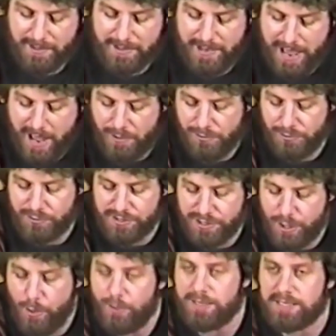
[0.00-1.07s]
but now they're
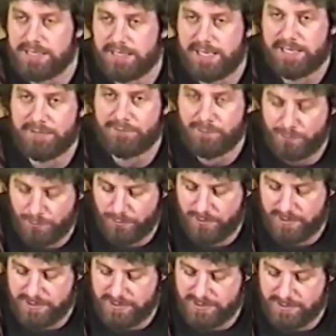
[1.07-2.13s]
so insulated from
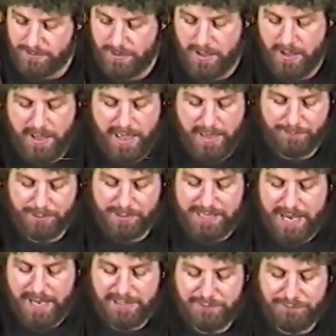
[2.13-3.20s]
criticism and
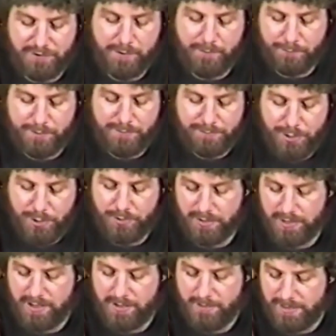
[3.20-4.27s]
protected from
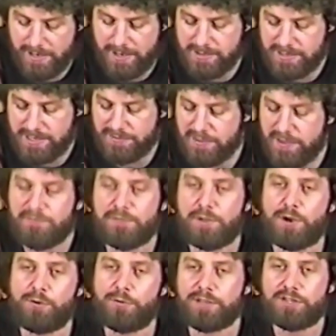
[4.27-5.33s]
rebuke because they think
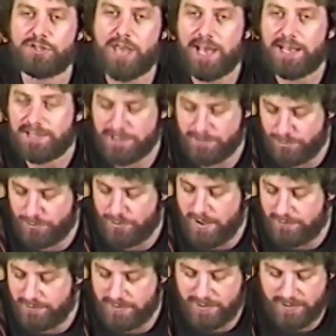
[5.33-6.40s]
they're a rejected
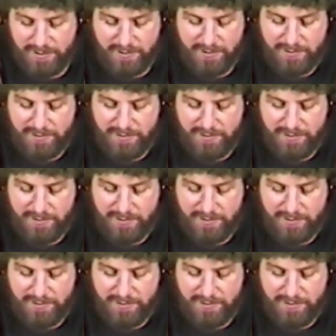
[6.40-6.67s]
prophet,